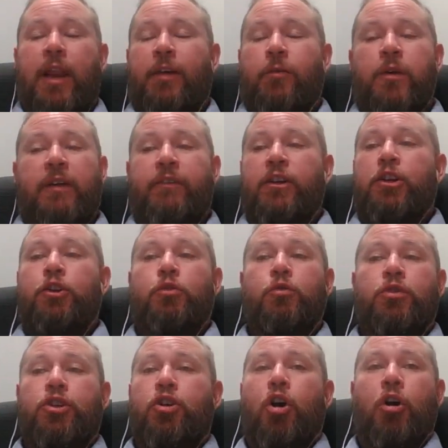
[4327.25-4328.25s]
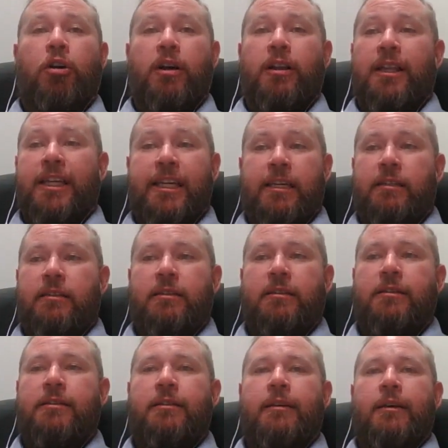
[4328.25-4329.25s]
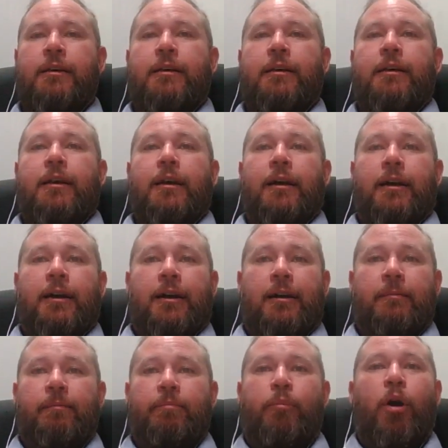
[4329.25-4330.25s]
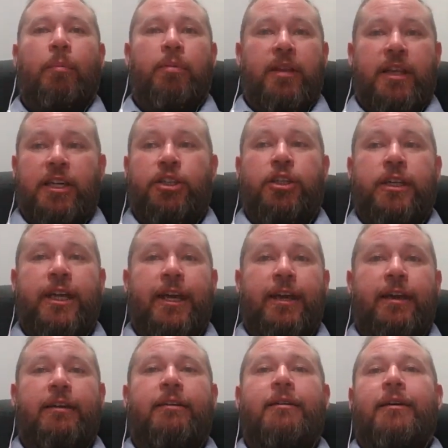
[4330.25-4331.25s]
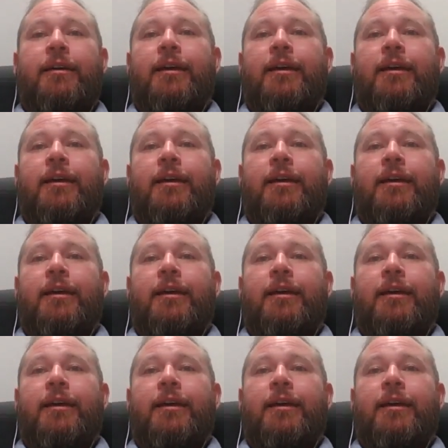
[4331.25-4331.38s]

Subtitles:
Like we have a huge Congolese population here.